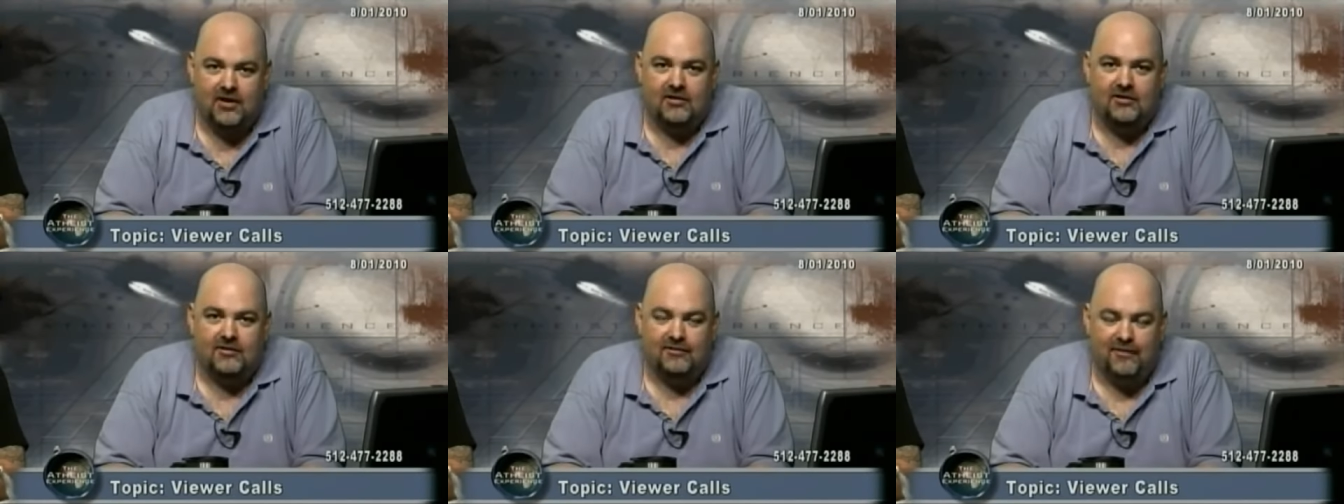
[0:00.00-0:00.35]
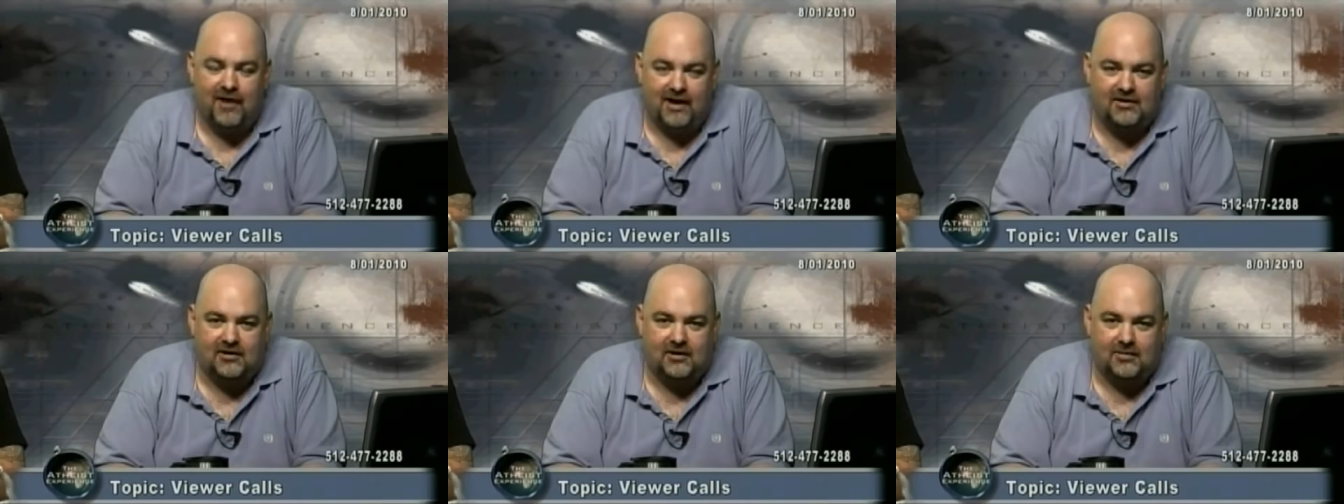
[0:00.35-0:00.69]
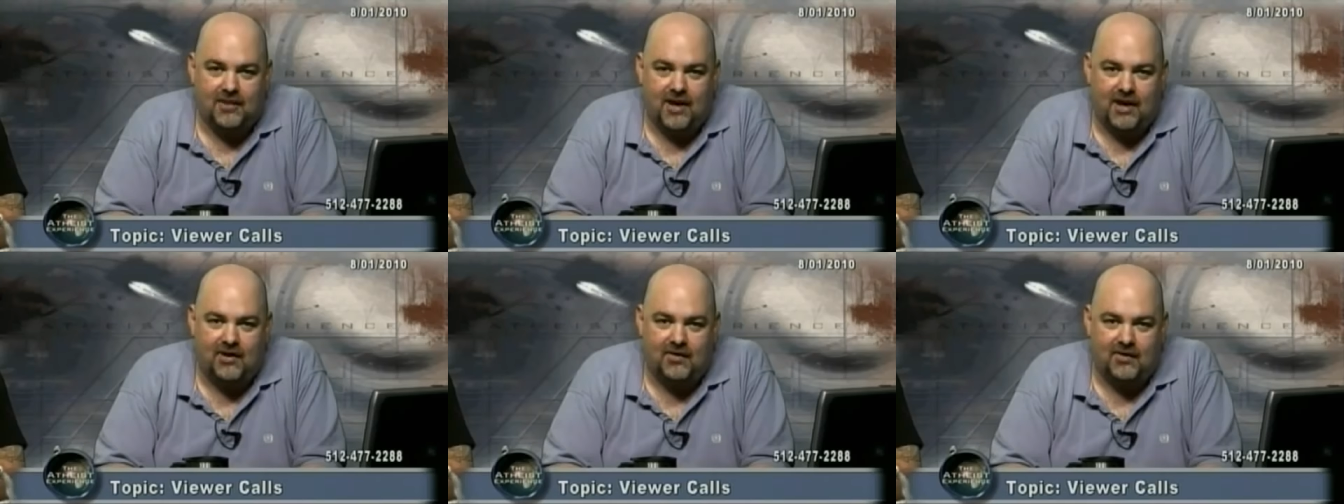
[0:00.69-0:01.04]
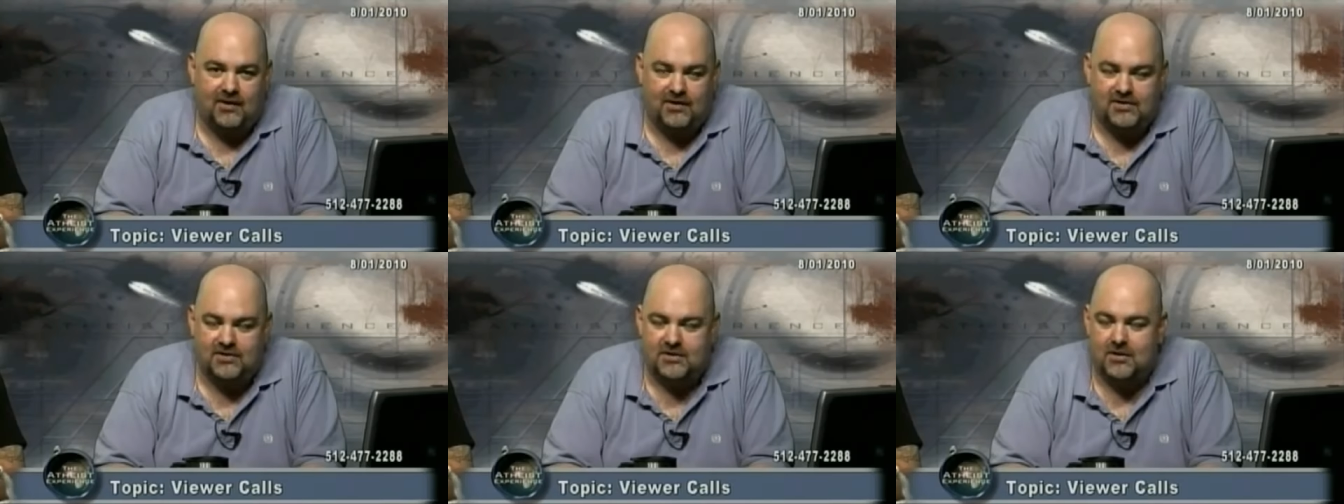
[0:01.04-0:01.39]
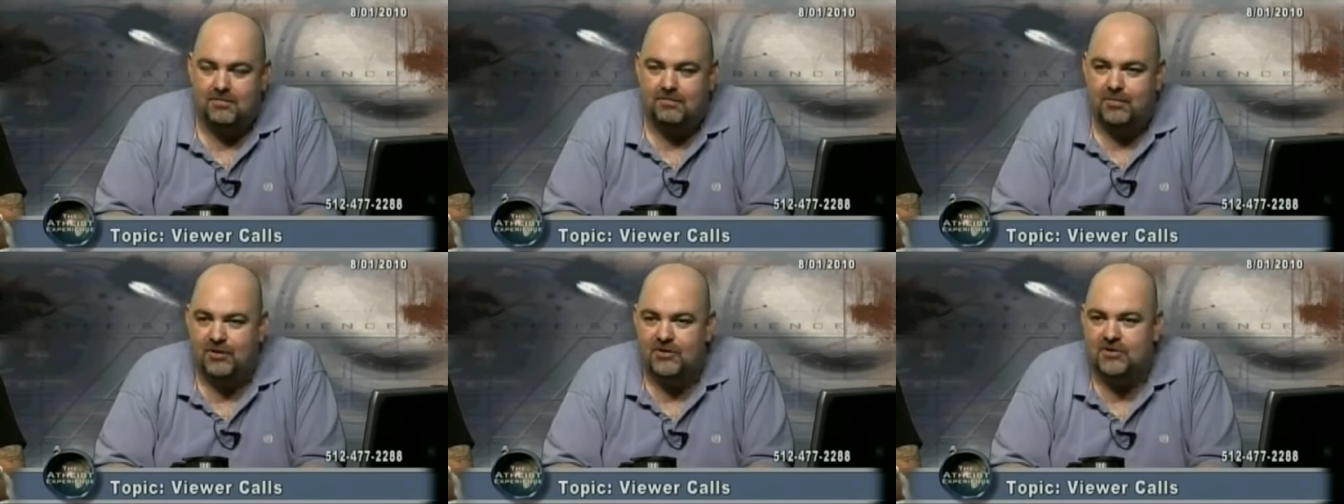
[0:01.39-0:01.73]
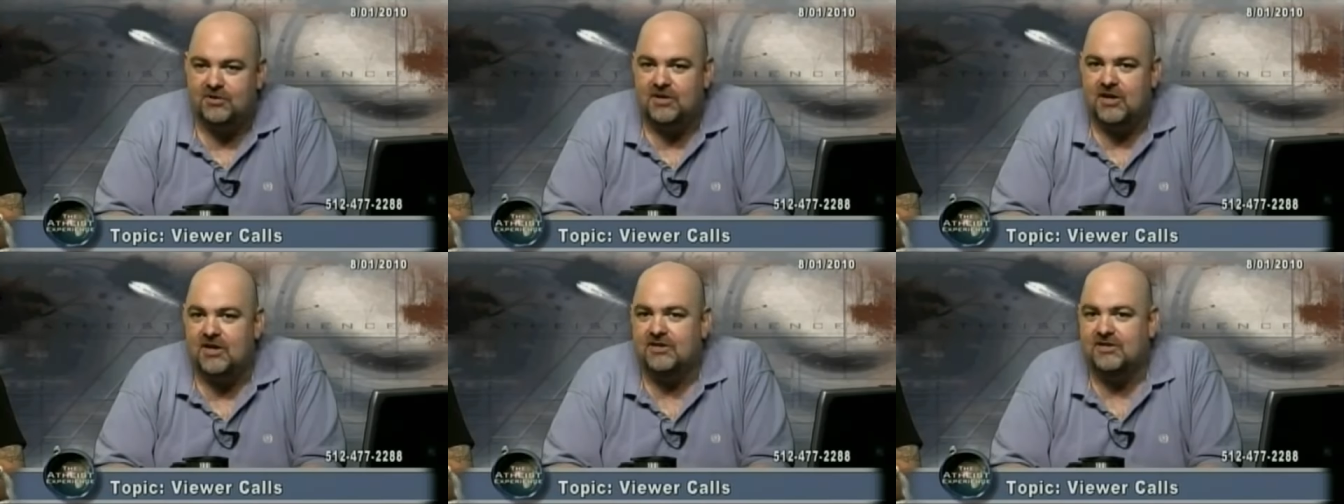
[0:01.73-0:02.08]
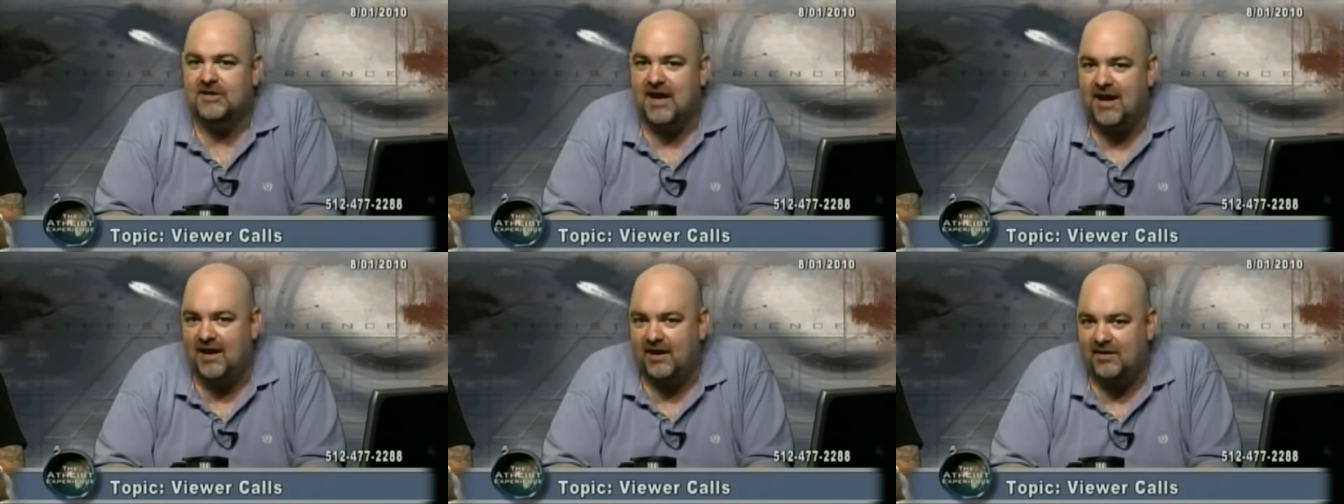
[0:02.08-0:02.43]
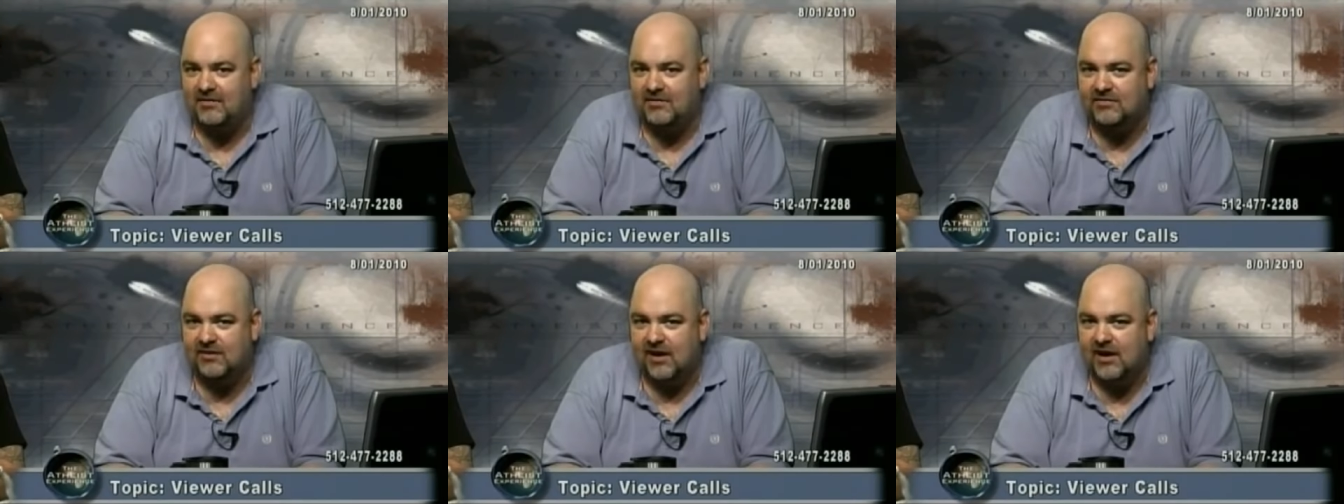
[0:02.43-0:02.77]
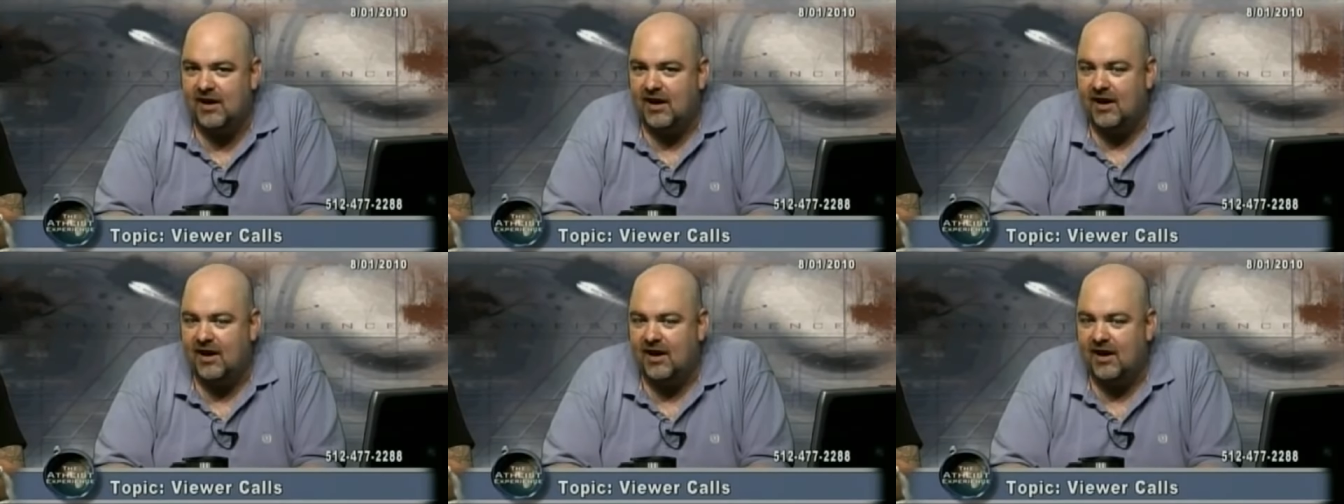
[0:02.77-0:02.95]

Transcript: The fact of the matter is, the book says X,